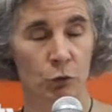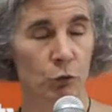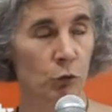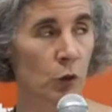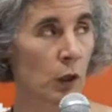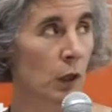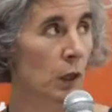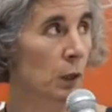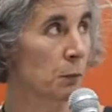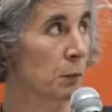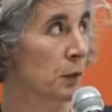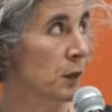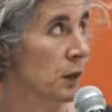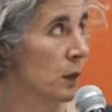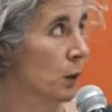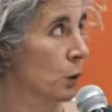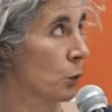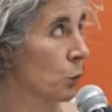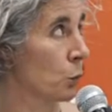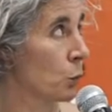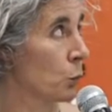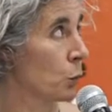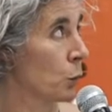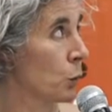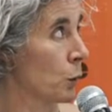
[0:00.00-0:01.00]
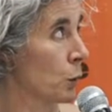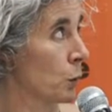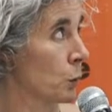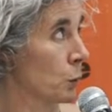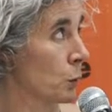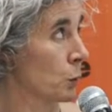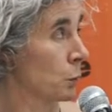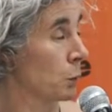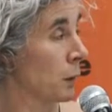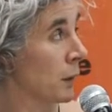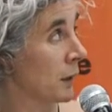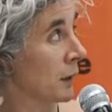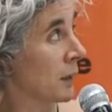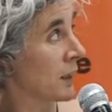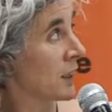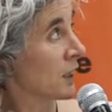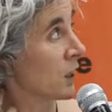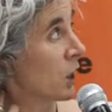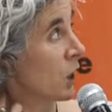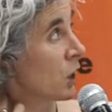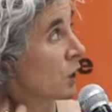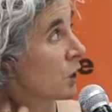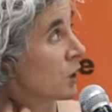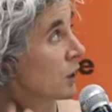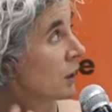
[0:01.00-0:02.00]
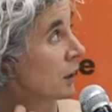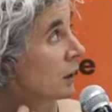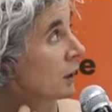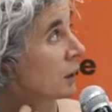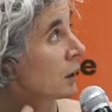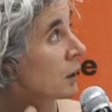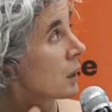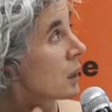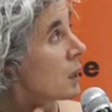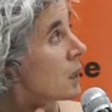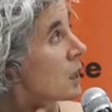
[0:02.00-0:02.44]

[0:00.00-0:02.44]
trilemmas that we could be discussing.